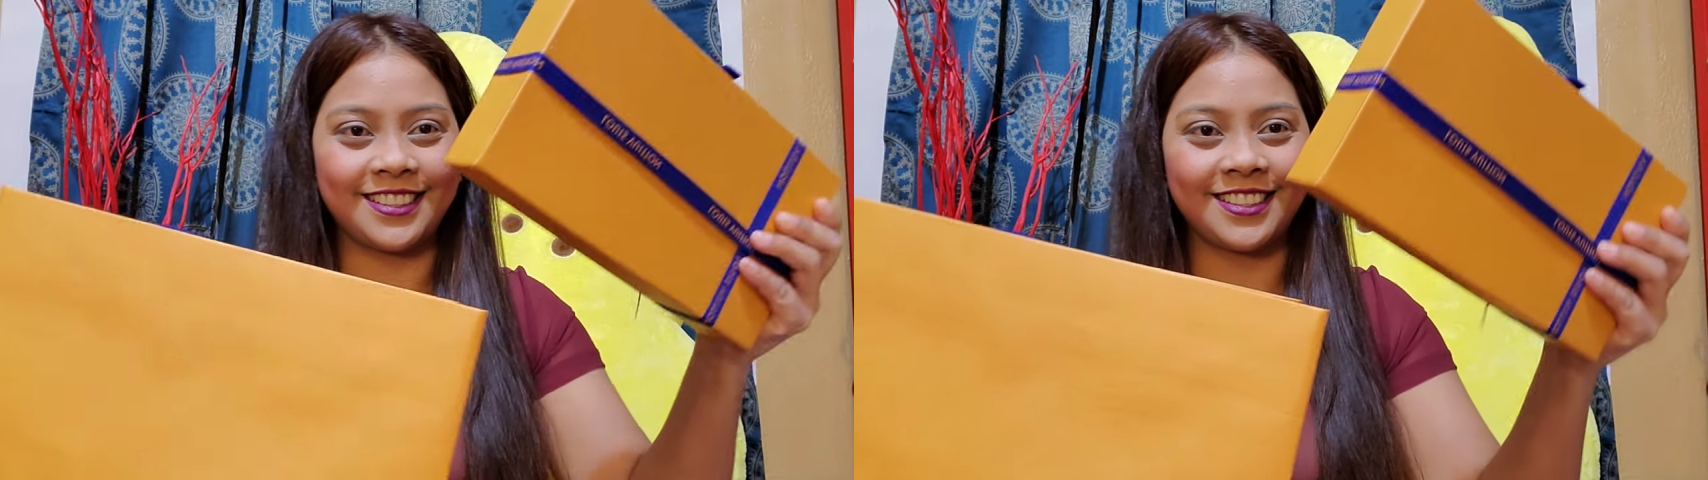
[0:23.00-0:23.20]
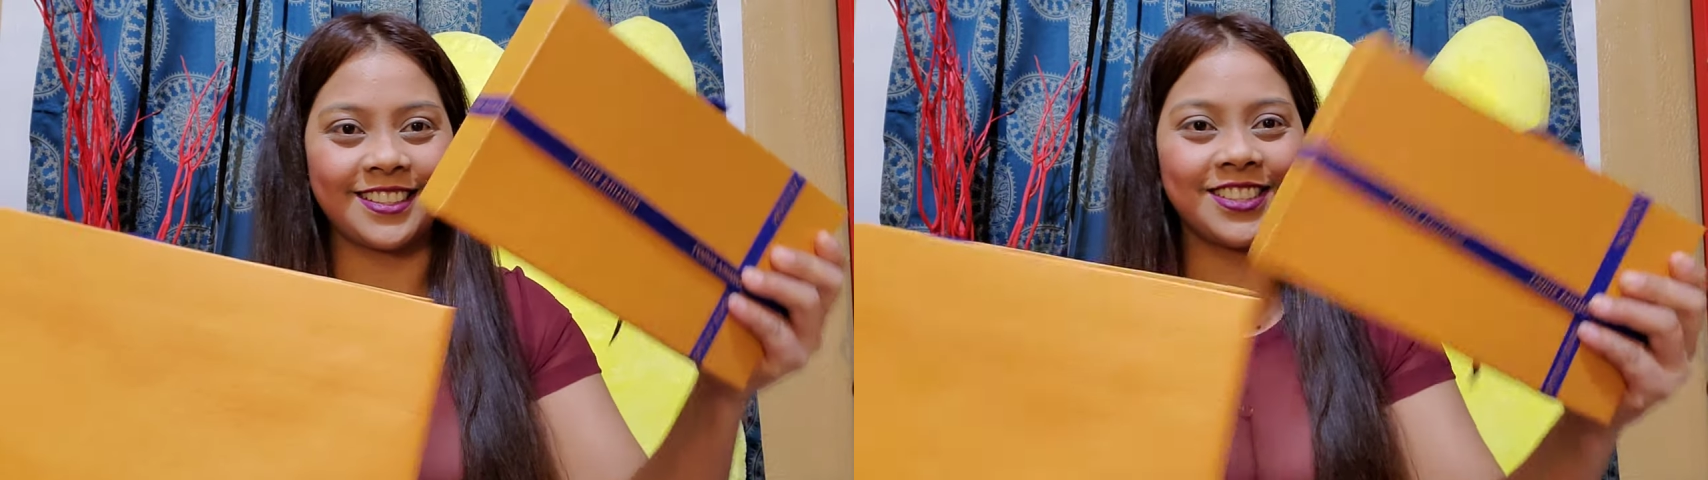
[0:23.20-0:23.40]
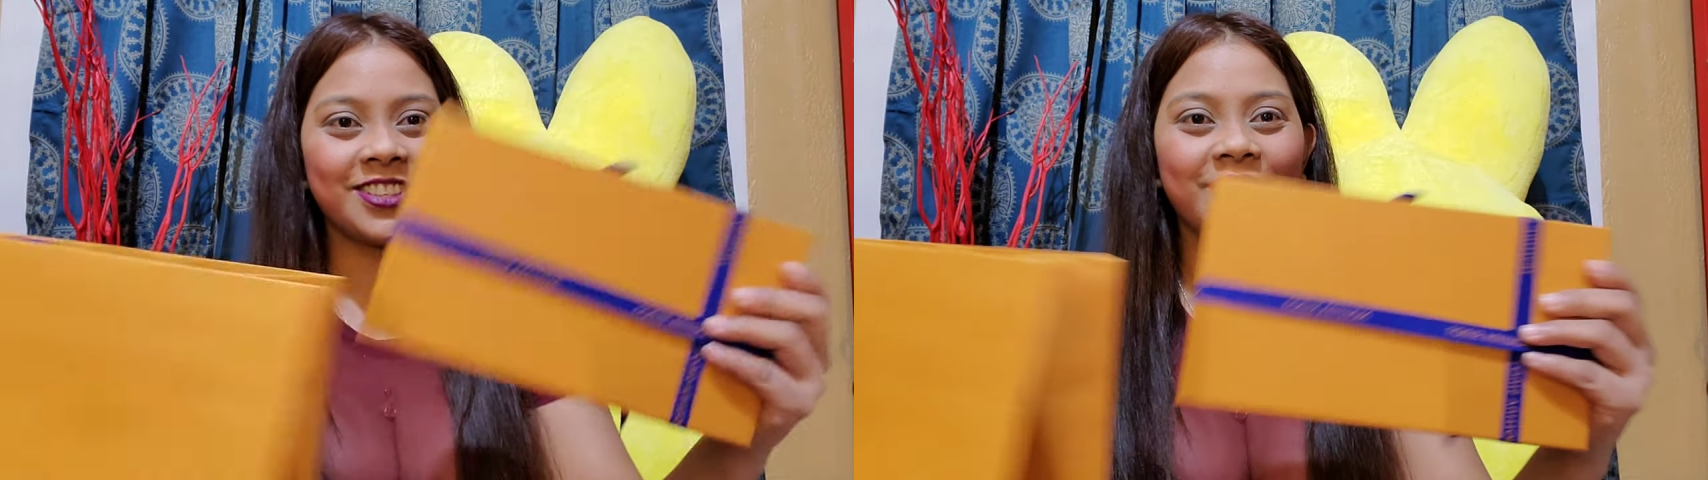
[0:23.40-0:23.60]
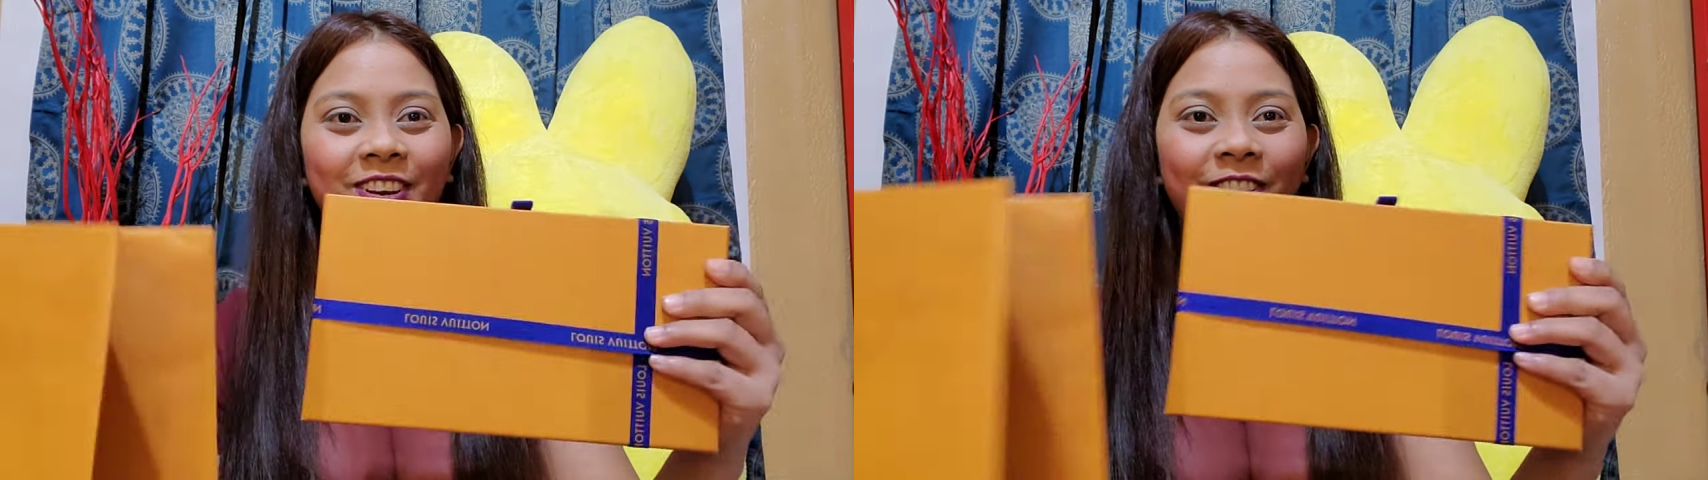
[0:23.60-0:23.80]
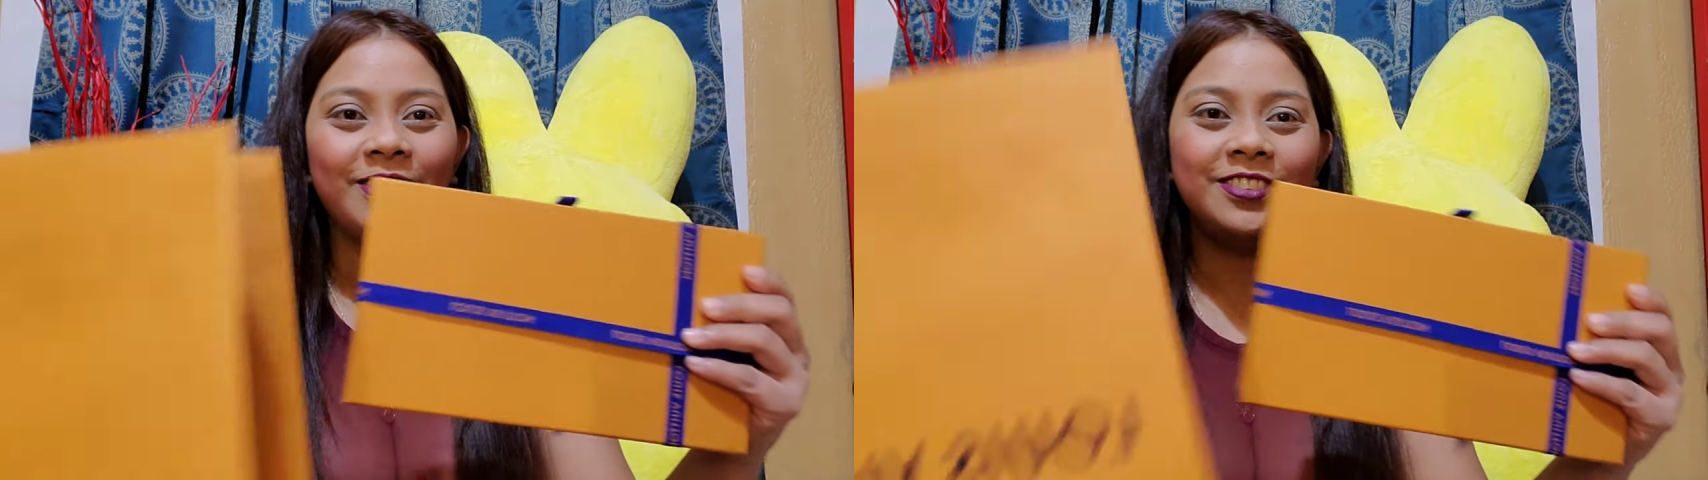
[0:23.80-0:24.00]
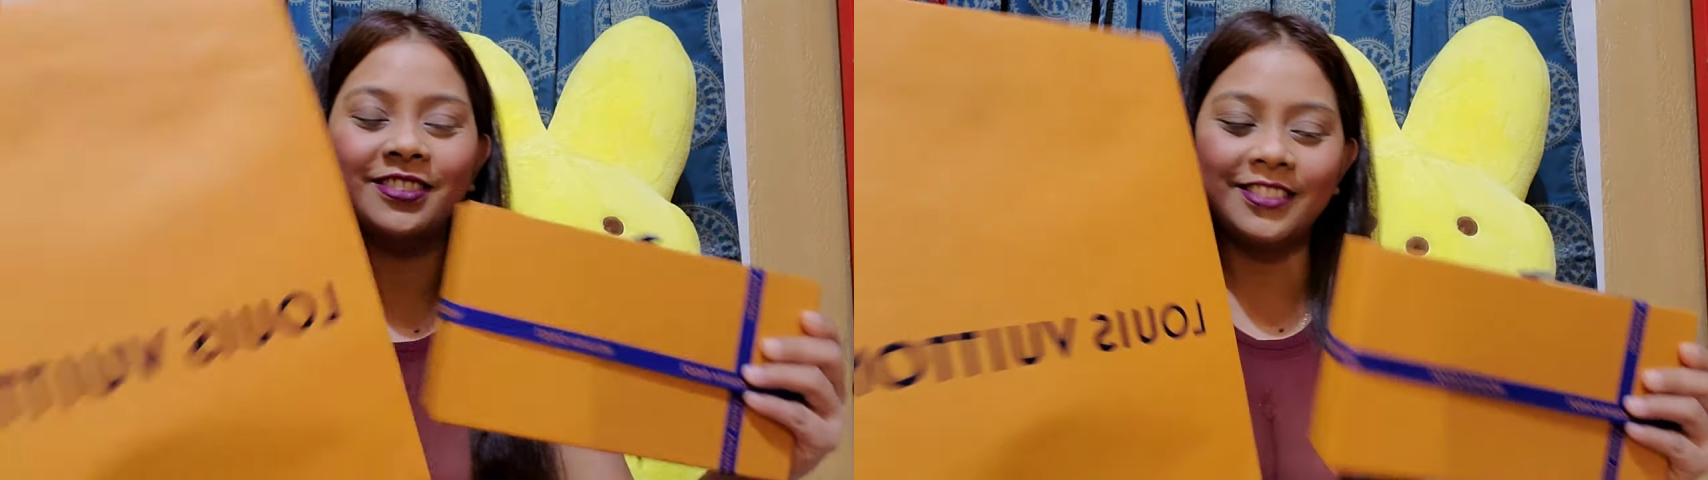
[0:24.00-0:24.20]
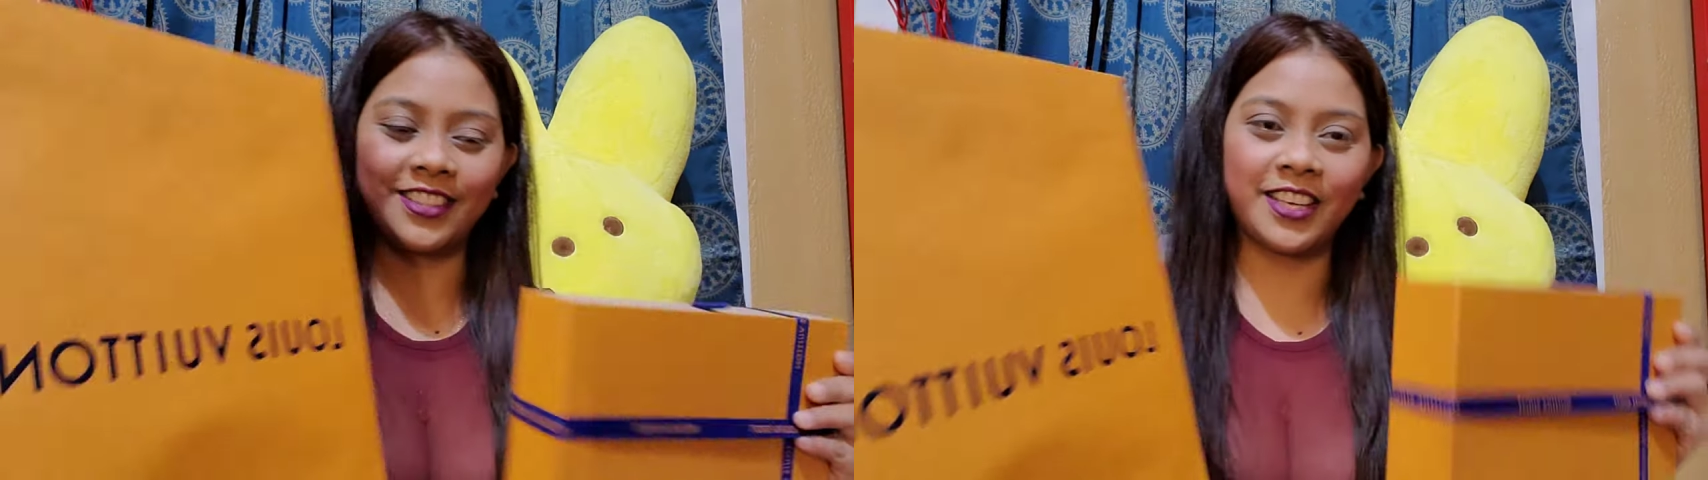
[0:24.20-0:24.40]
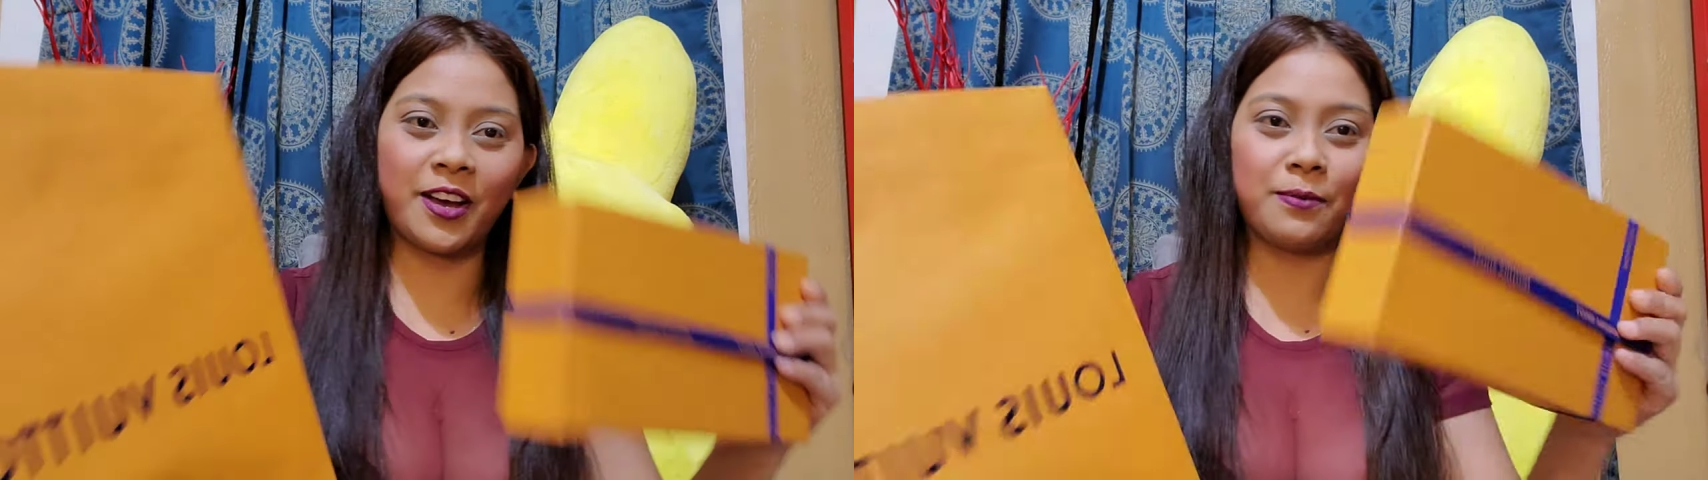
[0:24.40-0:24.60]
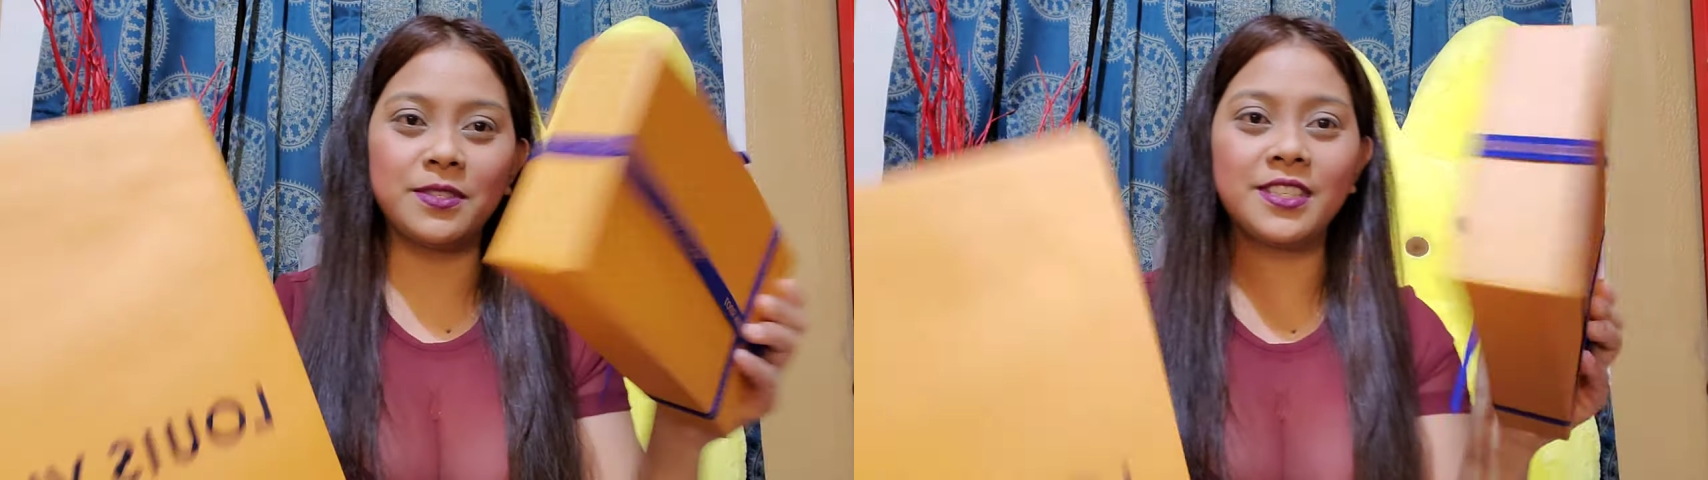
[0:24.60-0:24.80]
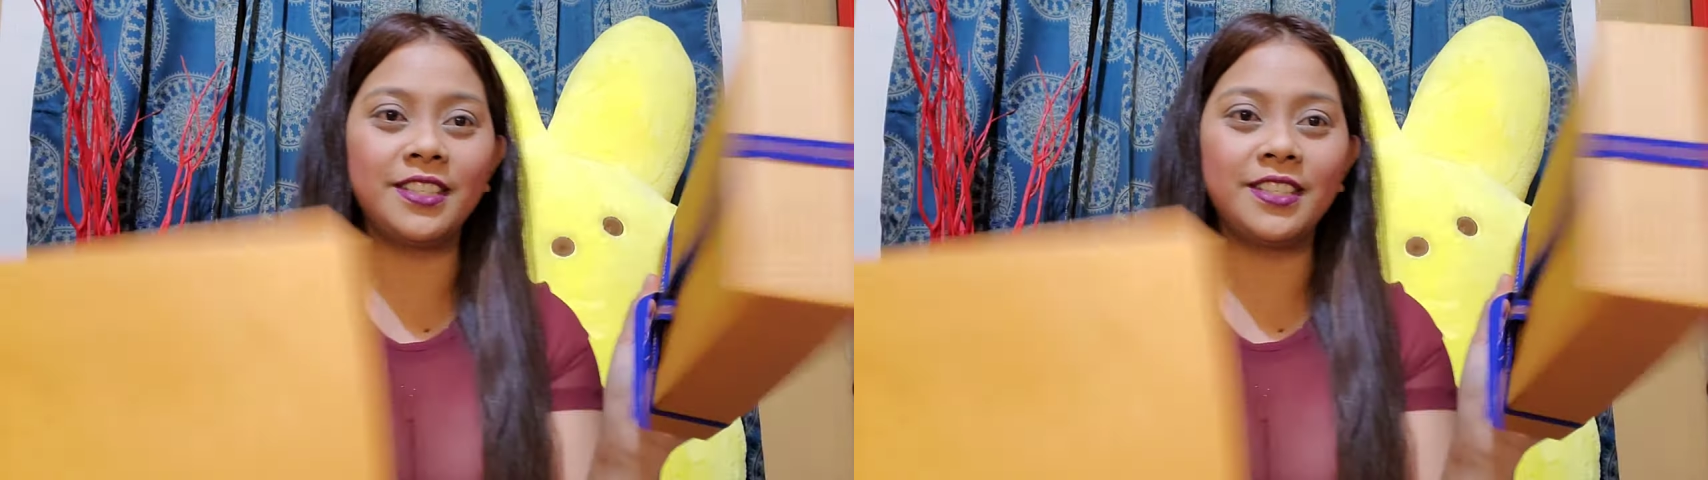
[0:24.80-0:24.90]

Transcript: There you go. Comes